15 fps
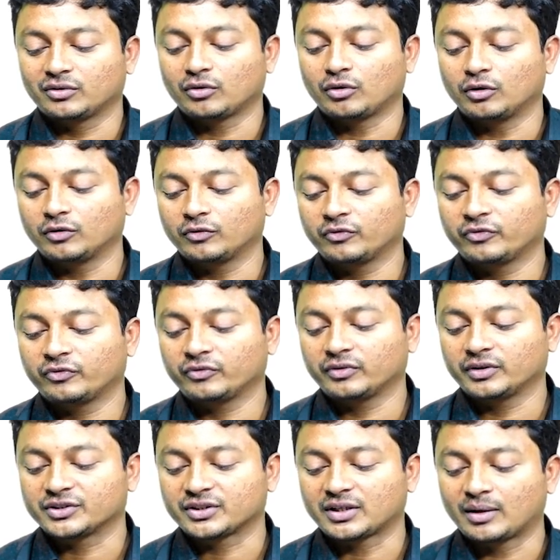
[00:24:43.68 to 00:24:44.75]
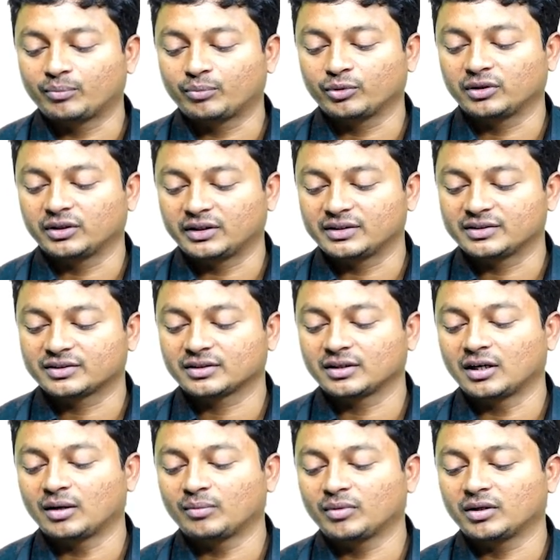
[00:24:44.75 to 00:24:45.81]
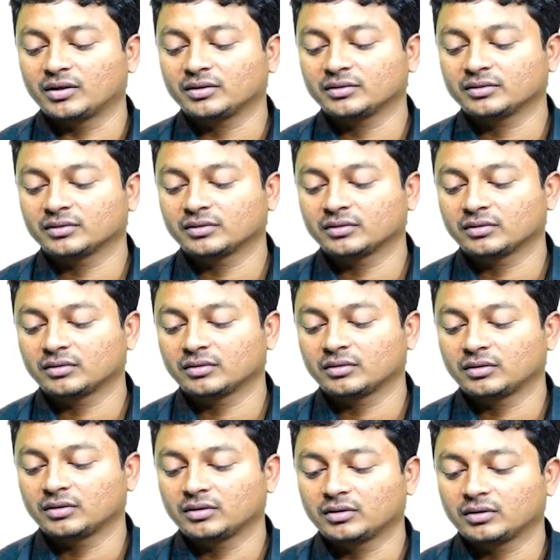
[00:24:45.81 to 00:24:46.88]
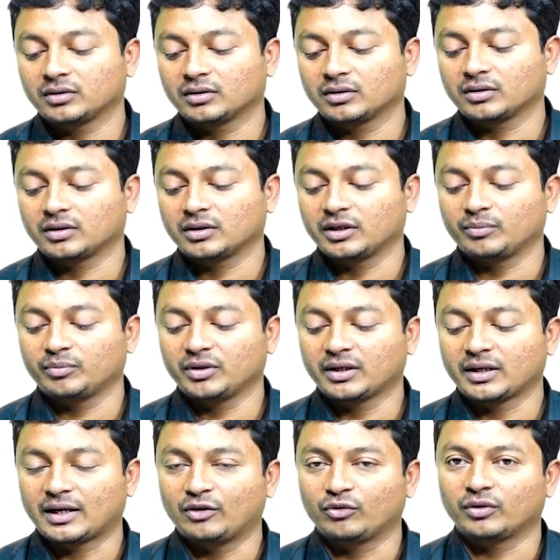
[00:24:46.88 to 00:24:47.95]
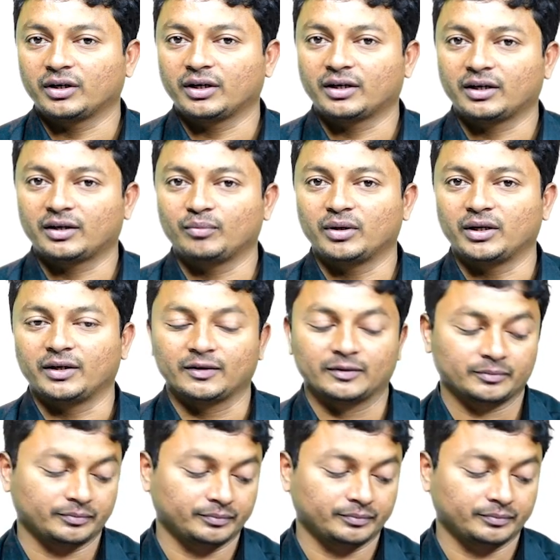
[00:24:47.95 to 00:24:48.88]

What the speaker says: of a sample, that is gamma, can be calculated by